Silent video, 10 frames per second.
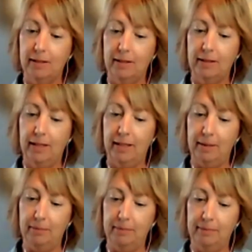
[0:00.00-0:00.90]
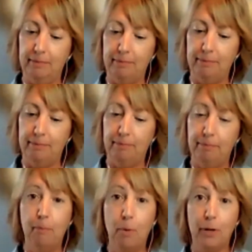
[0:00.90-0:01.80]

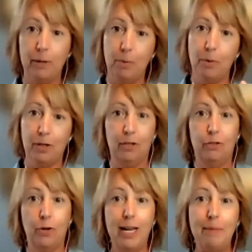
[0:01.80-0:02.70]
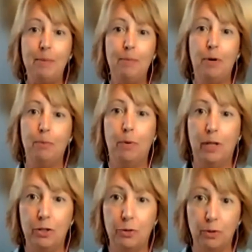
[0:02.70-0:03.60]
more and more, trying to be more and more
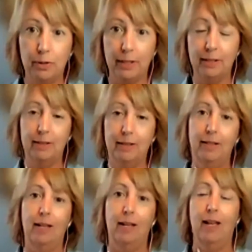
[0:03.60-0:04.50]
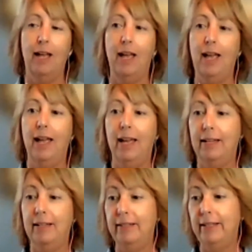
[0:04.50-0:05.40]
controlling.
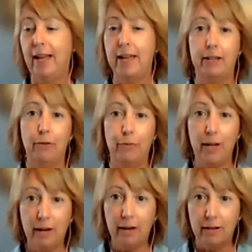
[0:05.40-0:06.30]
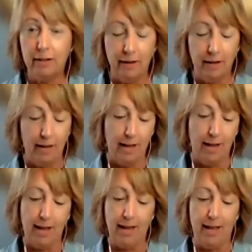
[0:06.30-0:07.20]
And he had an affair
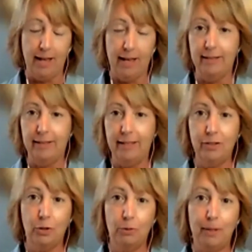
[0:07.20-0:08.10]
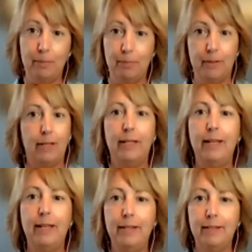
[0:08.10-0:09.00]
and he told people, and
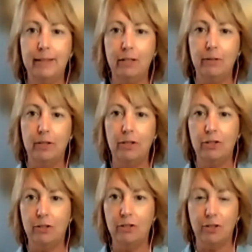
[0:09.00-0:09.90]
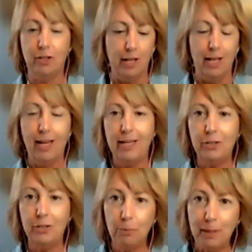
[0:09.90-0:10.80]
he is a leader in the church, and he
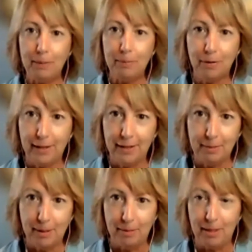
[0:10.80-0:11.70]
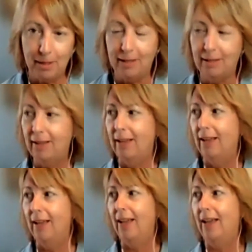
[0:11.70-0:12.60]
told people things about me,
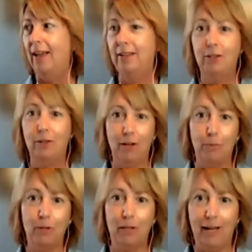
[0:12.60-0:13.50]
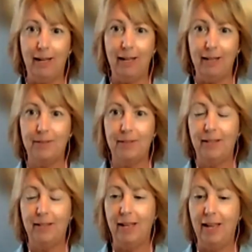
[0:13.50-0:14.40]
that were lies.
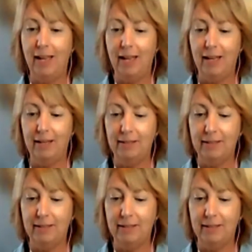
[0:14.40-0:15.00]
And